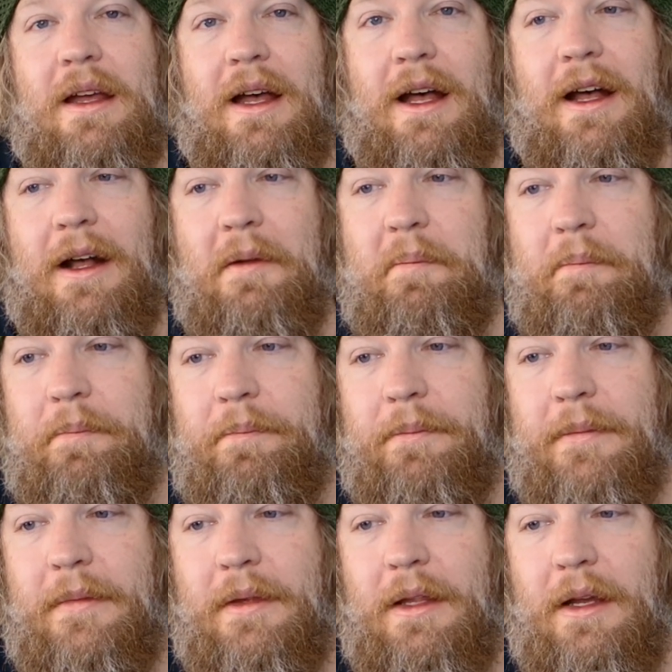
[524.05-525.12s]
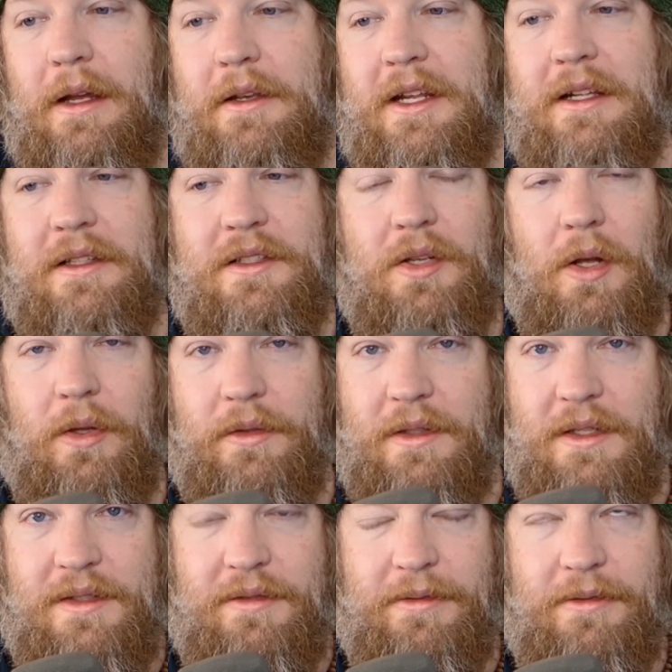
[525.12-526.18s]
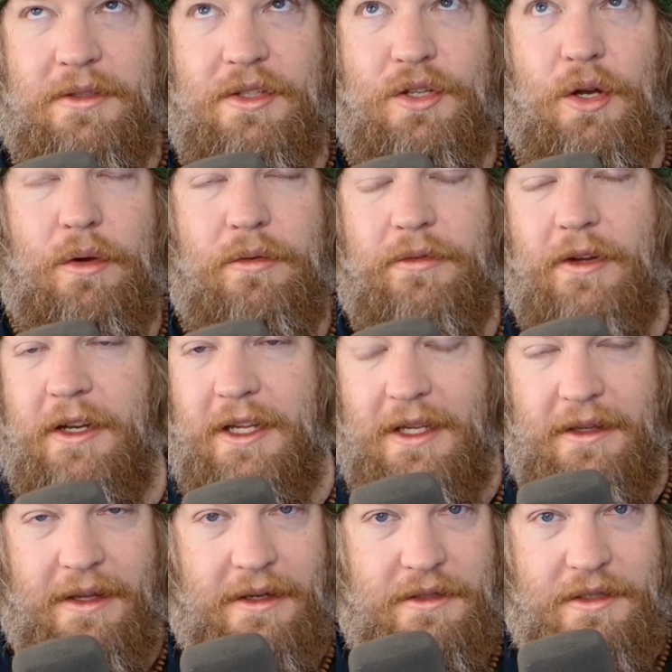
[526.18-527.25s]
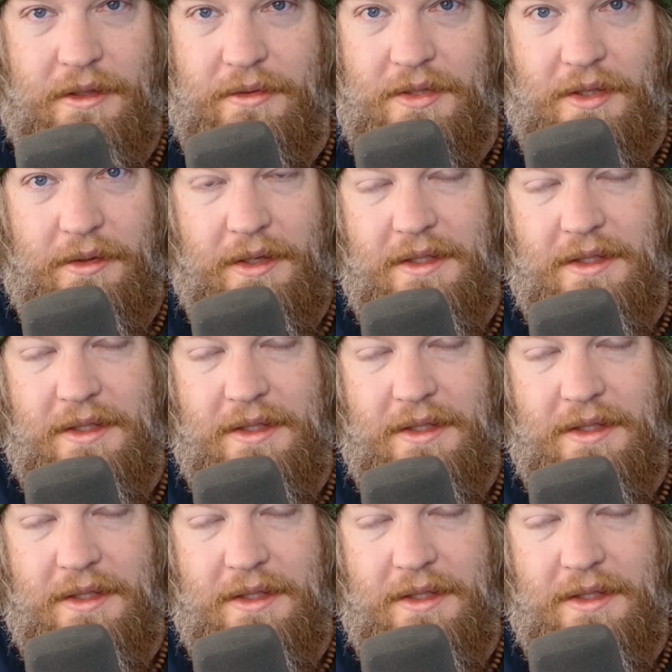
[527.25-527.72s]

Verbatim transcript: Um, Nicholas Hoult is so funny in that show too.